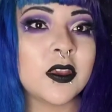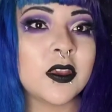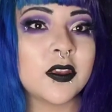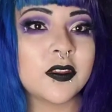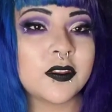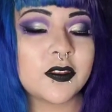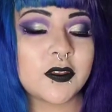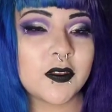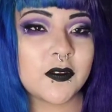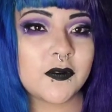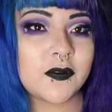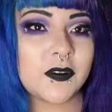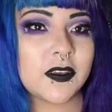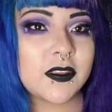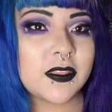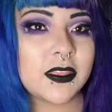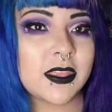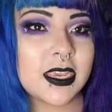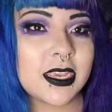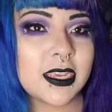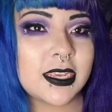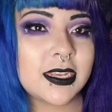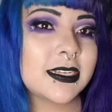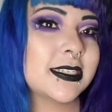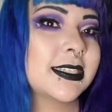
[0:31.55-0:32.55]
So a few
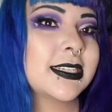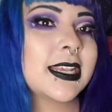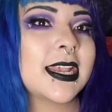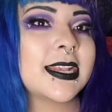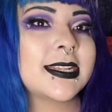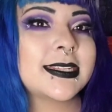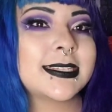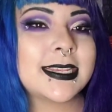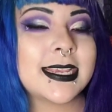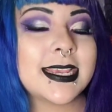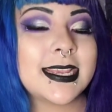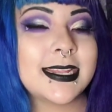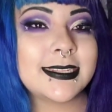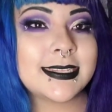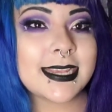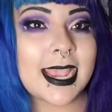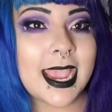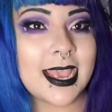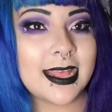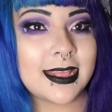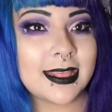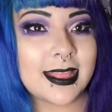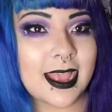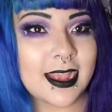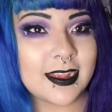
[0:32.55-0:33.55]
things since
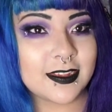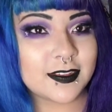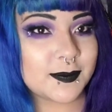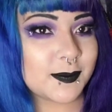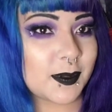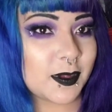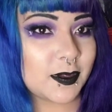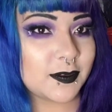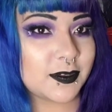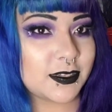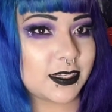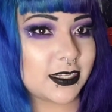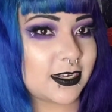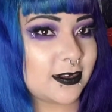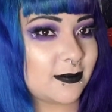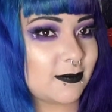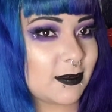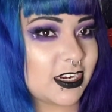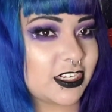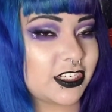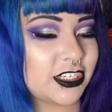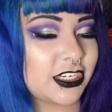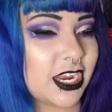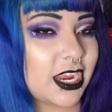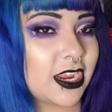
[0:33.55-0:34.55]
I last posted in
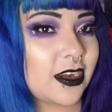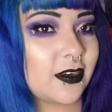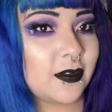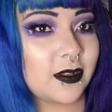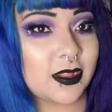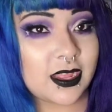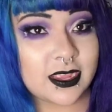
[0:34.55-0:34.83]
my channel.